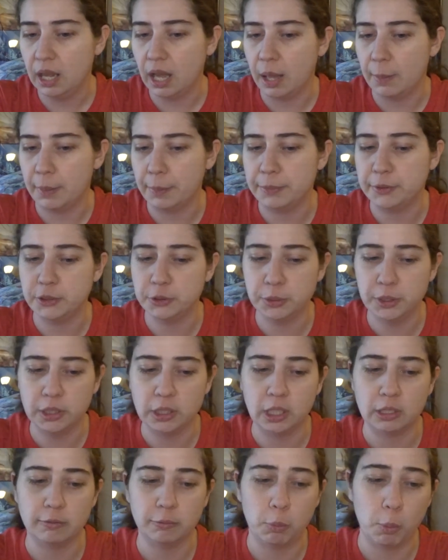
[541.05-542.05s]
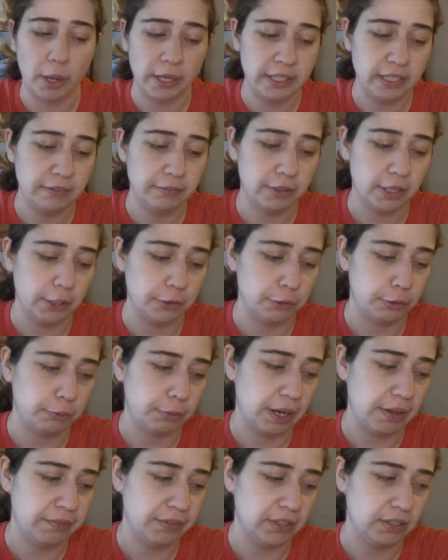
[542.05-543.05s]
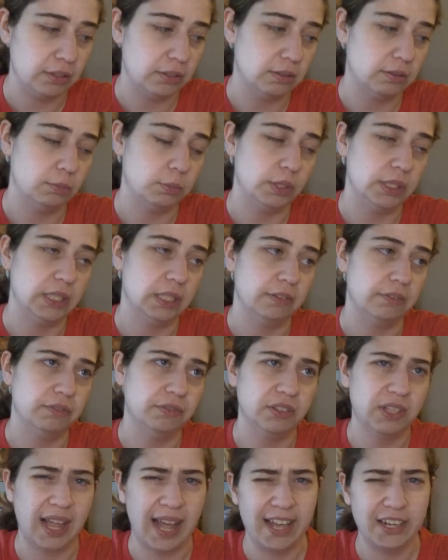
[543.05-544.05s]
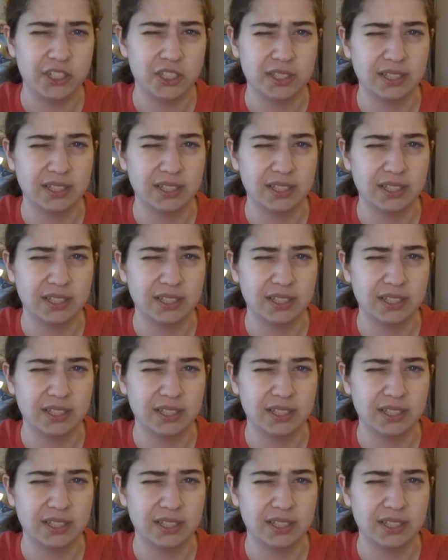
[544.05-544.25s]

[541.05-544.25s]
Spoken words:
I've been doing a lot of winding for 100 Ravens. We did a flash